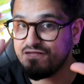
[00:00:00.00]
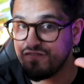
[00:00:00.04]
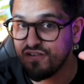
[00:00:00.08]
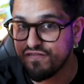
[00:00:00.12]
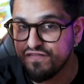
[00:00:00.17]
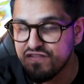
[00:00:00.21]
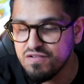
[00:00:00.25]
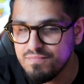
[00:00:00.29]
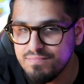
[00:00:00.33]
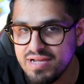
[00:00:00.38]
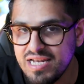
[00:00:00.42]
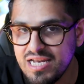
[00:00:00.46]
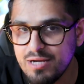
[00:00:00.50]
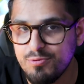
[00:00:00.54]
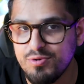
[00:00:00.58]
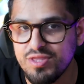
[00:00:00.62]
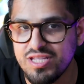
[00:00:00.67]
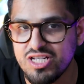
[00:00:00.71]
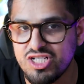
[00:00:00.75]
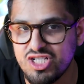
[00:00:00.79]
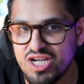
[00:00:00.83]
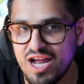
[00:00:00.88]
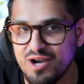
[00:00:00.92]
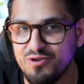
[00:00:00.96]
if you're familiar with
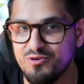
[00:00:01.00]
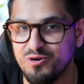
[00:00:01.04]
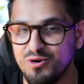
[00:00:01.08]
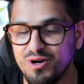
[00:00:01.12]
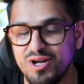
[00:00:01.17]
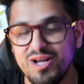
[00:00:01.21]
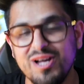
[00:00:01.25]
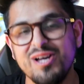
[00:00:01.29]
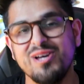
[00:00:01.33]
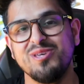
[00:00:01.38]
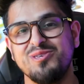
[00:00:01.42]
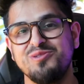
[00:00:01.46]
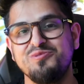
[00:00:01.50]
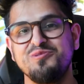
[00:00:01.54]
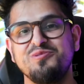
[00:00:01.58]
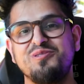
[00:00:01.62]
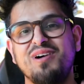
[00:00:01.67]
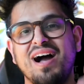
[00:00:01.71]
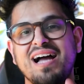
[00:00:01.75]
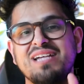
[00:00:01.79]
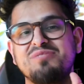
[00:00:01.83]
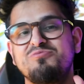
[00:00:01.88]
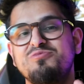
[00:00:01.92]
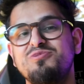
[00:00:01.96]
this channel, you
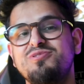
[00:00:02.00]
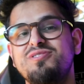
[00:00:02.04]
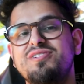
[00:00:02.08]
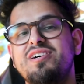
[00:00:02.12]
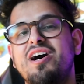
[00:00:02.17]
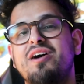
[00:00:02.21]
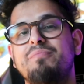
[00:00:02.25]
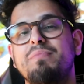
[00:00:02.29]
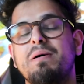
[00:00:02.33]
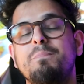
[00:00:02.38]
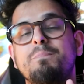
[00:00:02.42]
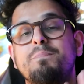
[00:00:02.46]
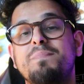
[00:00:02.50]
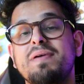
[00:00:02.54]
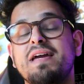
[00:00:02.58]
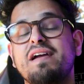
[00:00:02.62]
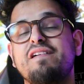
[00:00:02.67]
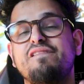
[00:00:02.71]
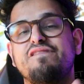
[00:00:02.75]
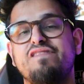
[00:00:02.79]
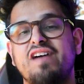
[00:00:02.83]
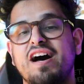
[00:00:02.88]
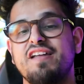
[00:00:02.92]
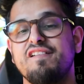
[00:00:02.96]
guys will know I'm a
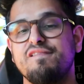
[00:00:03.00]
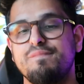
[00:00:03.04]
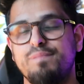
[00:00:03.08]
big fan